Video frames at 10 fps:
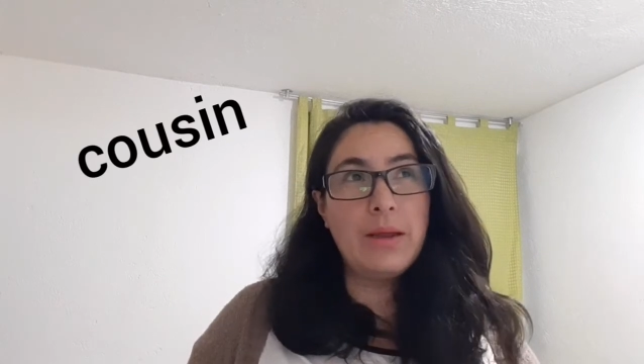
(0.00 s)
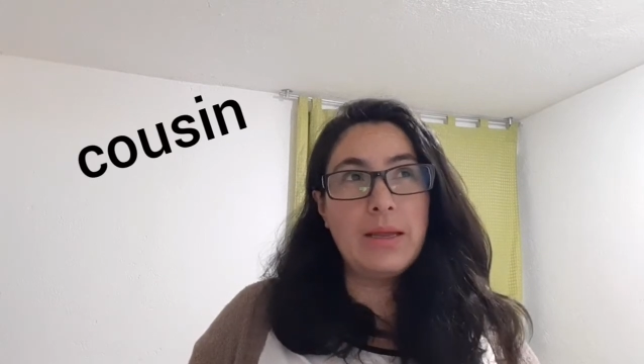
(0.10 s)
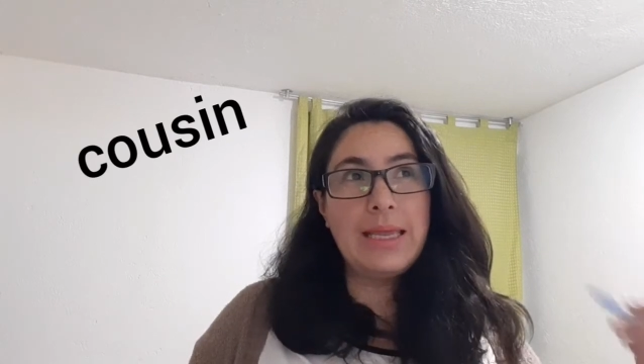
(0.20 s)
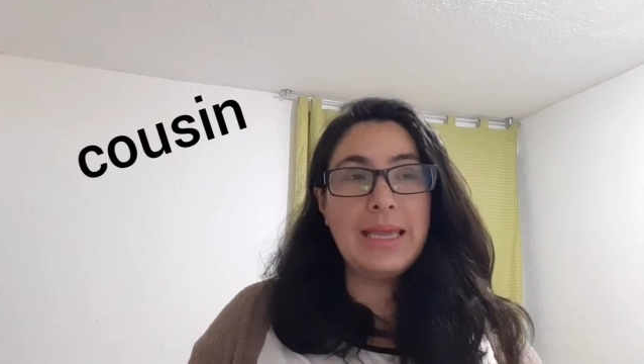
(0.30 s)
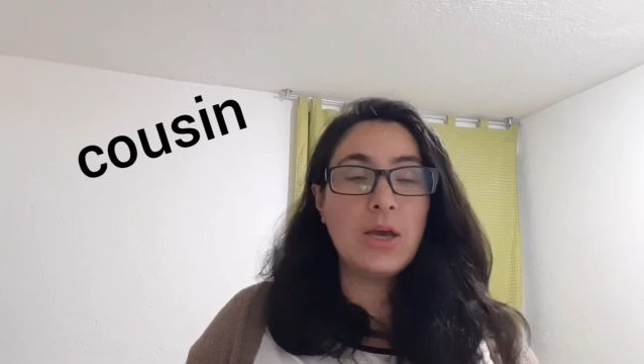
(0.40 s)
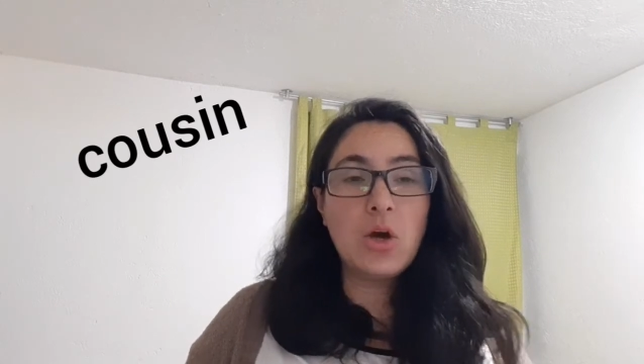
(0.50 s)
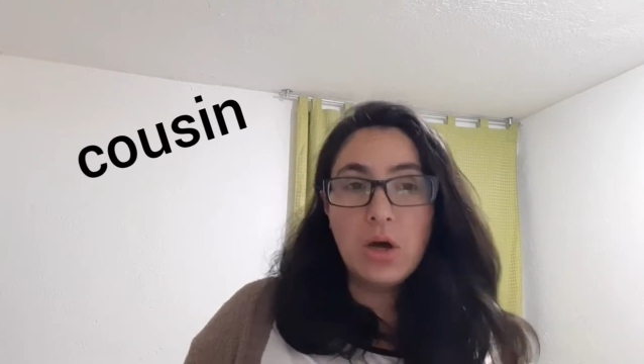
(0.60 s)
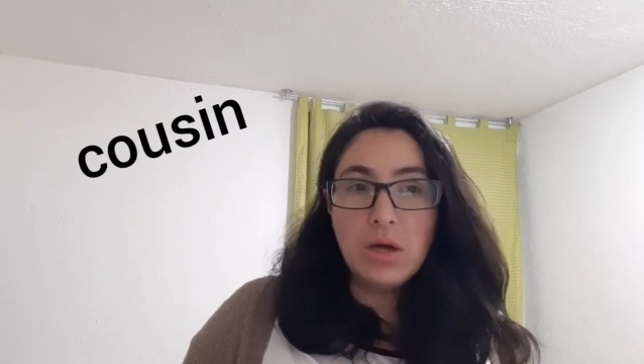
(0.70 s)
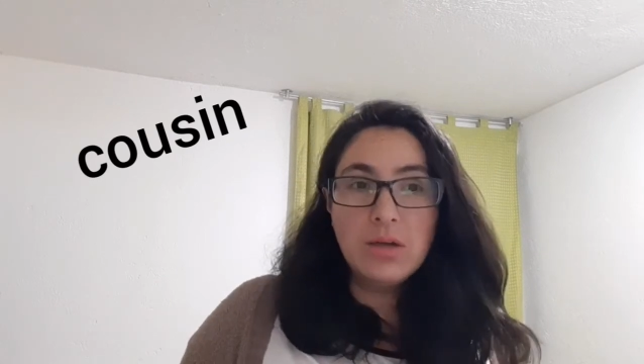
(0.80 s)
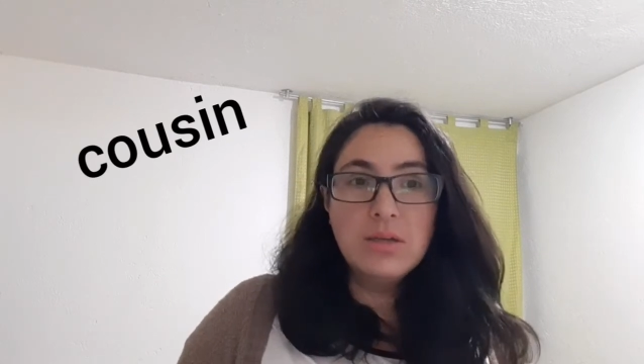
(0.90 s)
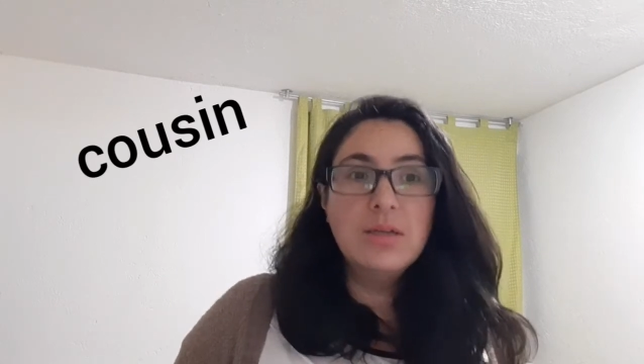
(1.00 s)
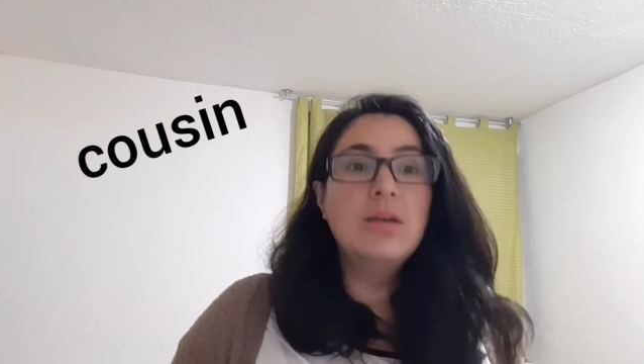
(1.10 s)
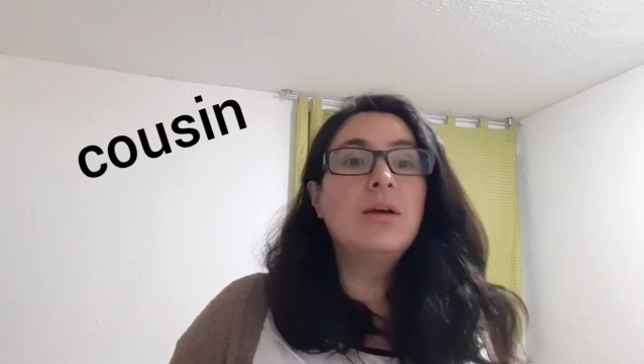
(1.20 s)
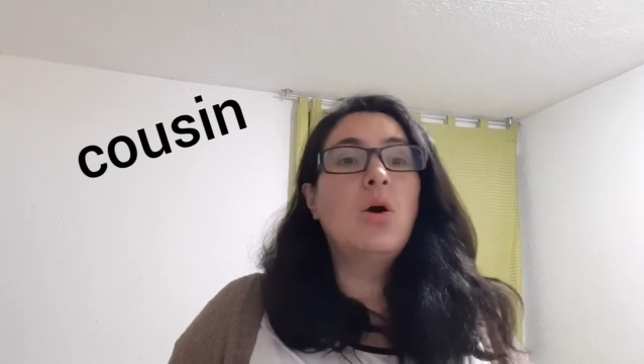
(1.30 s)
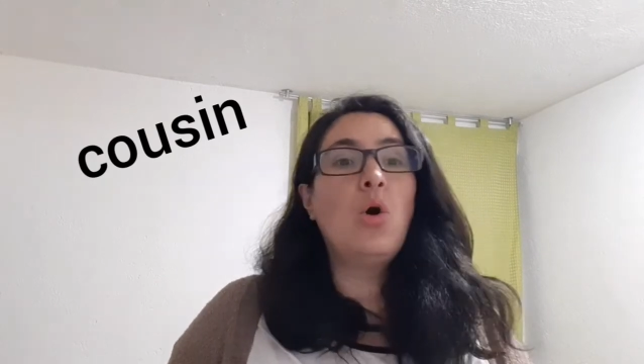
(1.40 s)
hijo
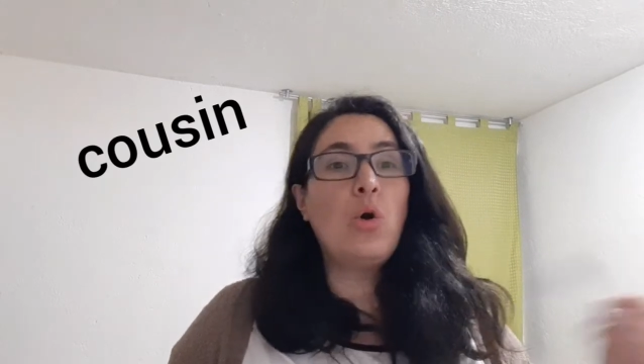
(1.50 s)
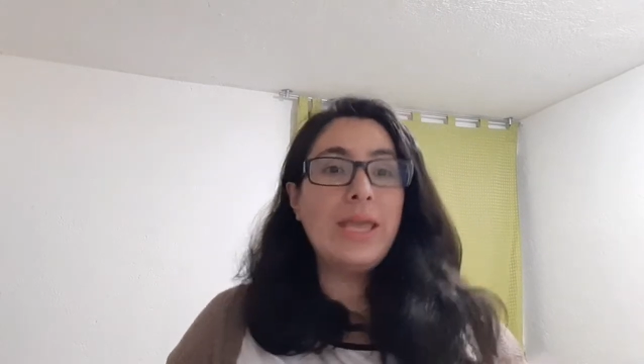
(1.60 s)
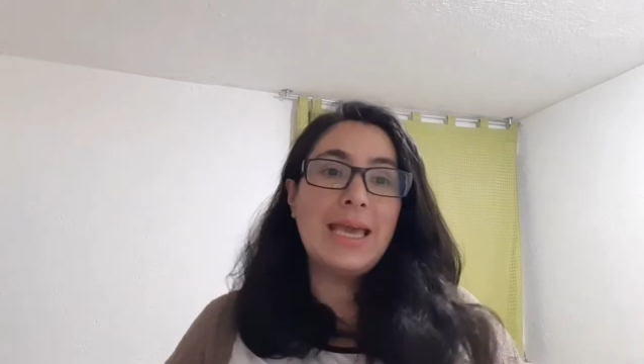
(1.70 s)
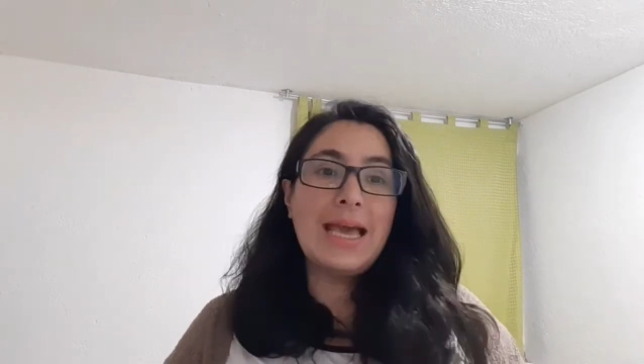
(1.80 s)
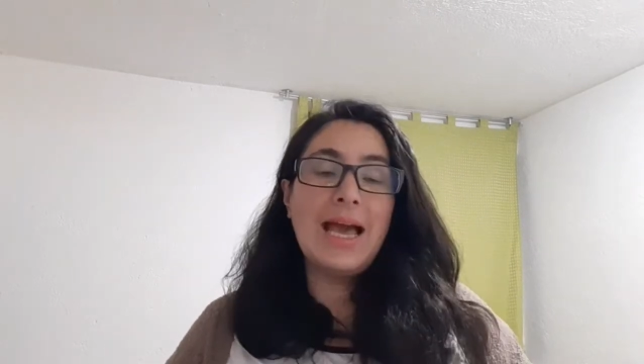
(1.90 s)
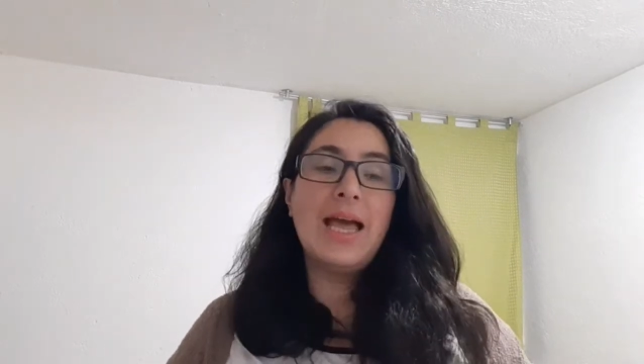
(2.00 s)
o hija